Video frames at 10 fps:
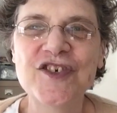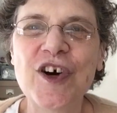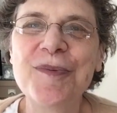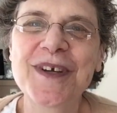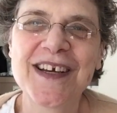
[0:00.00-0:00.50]

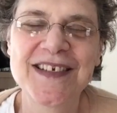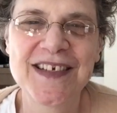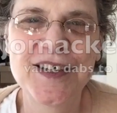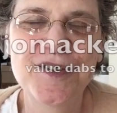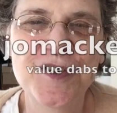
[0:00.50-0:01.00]
Jo
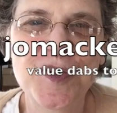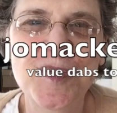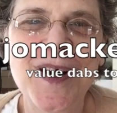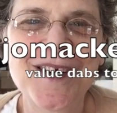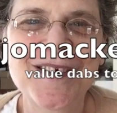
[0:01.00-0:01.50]
MacKenzie here,
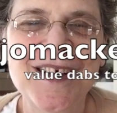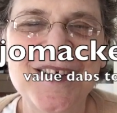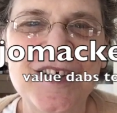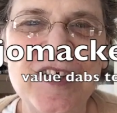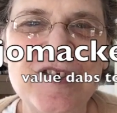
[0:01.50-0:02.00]
your
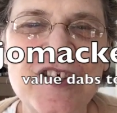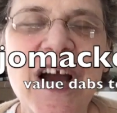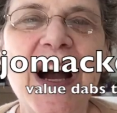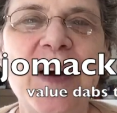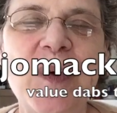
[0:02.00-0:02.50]
watercolor coach.
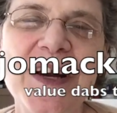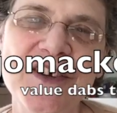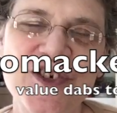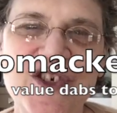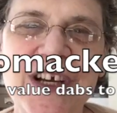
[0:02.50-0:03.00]
I
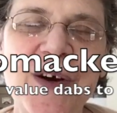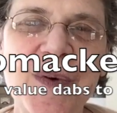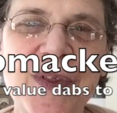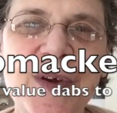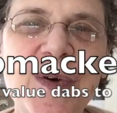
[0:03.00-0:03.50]
wanted to share
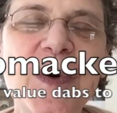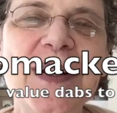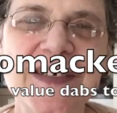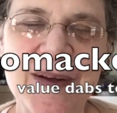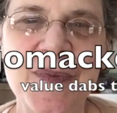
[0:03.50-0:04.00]
with
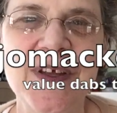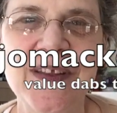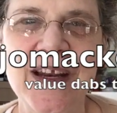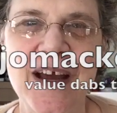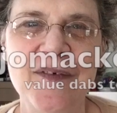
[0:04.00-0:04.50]
you
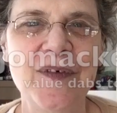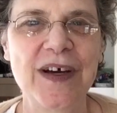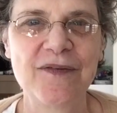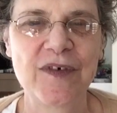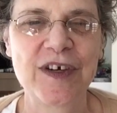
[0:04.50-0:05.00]
something that I have
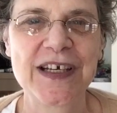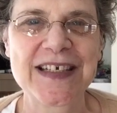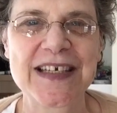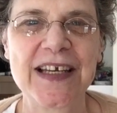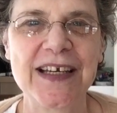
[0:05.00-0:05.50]
found very
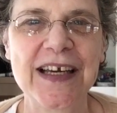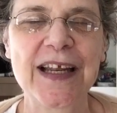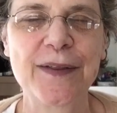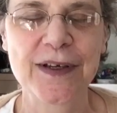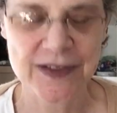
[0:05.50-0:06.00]
exciting
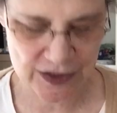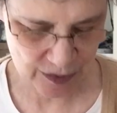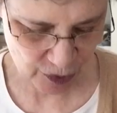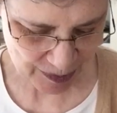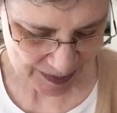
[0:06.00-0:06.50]
and I think is
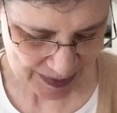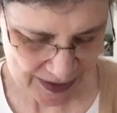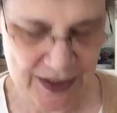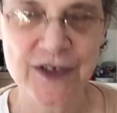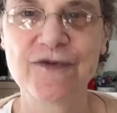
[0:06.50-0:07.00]
going to move my
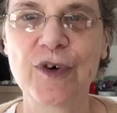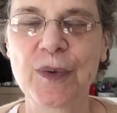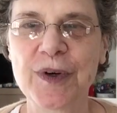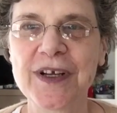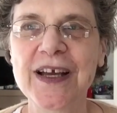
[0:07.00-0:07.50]
paintings
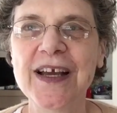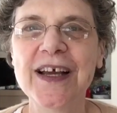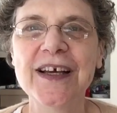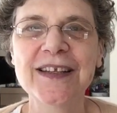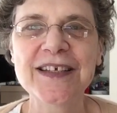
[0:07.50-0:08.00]
forward.
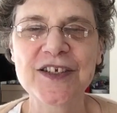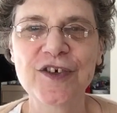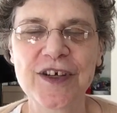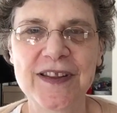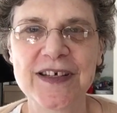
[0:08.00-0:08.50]
Let's
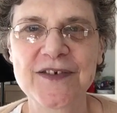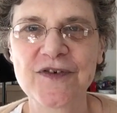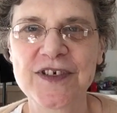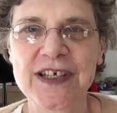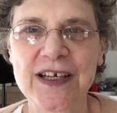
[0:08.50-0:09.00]
look at this
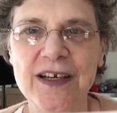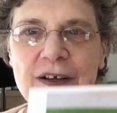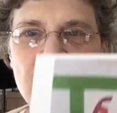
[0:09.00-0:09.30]
for a second.